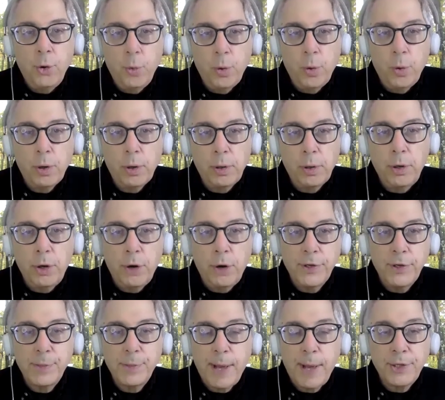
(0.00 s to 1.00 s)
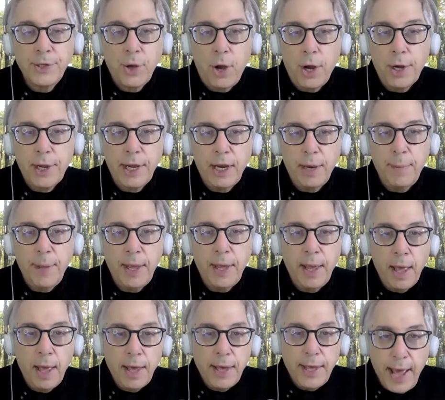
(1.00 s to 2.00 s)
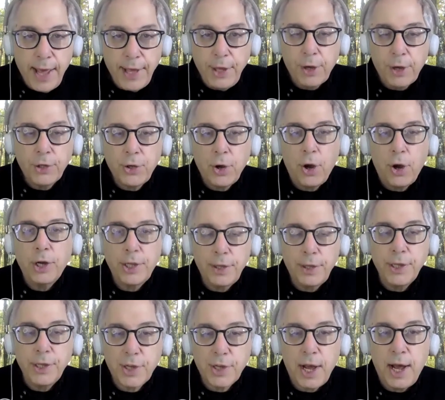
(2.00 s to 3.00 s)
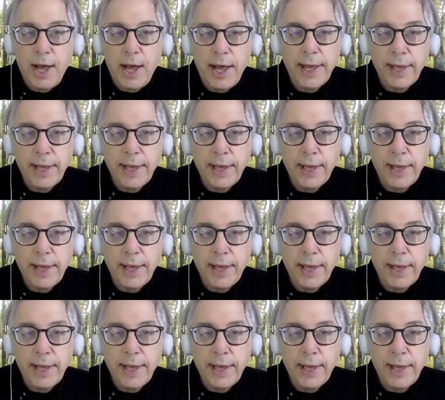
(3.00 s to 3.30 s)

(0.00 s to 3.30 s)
were nervous about talking to me, yeah, you could talk to this guy.